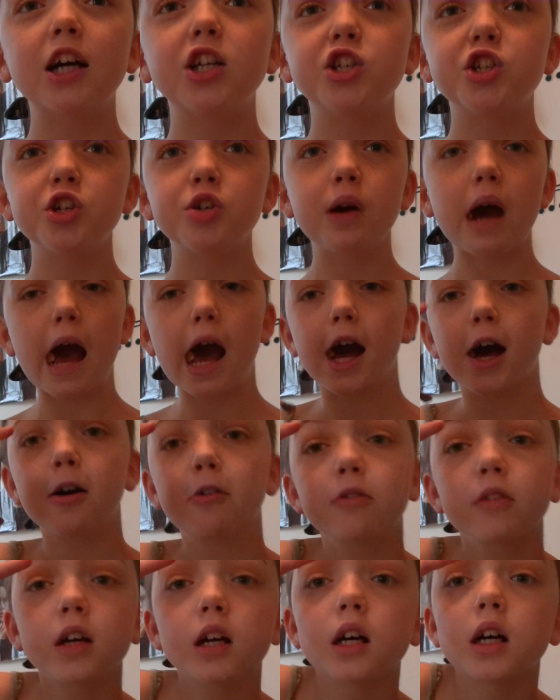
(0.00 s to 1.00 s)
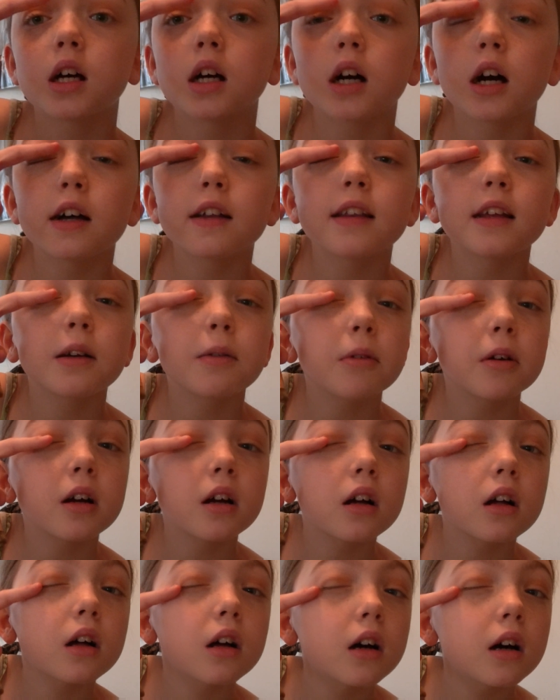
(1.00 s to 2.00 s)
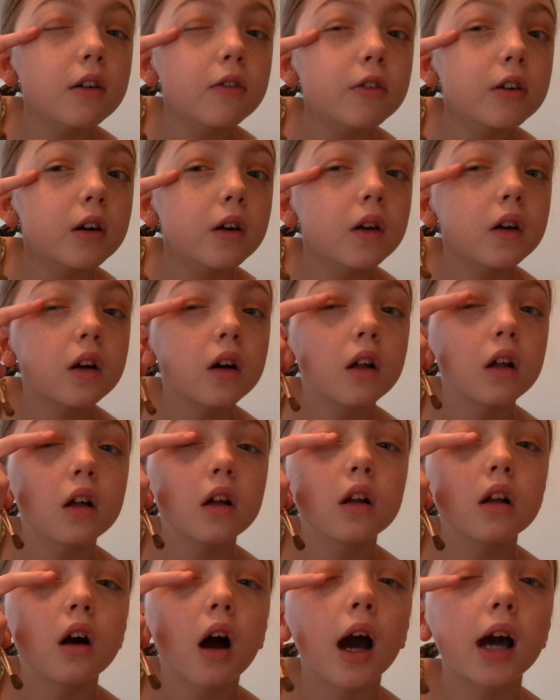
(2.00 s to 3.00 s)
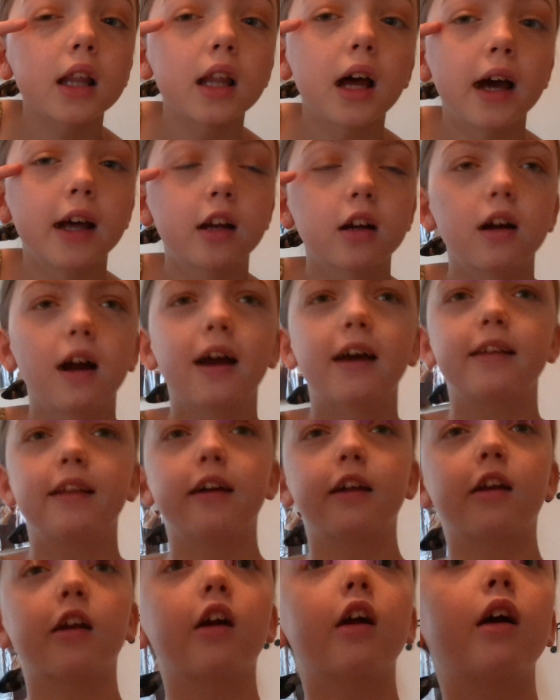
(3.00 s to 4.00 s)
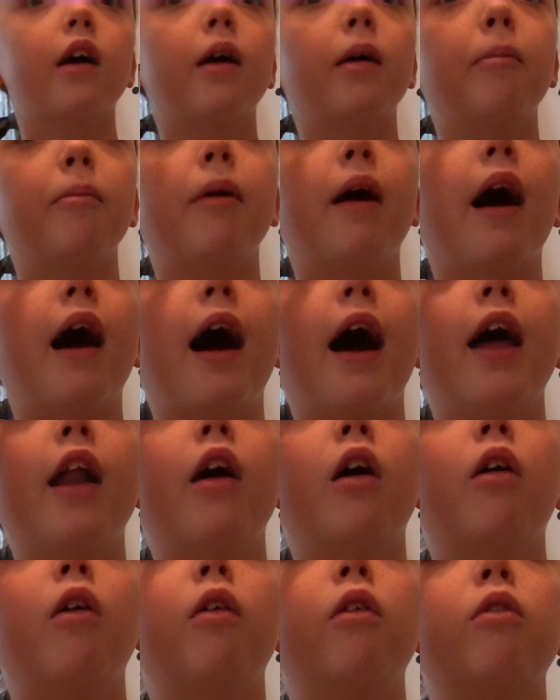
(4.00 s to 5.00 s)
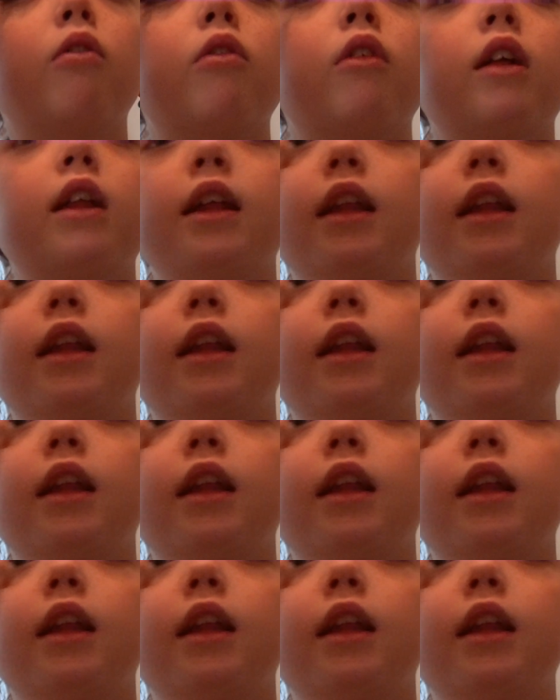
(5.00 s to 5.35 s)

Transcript: do have a thing where, I forgot what you call it, eyeliner, but I don't really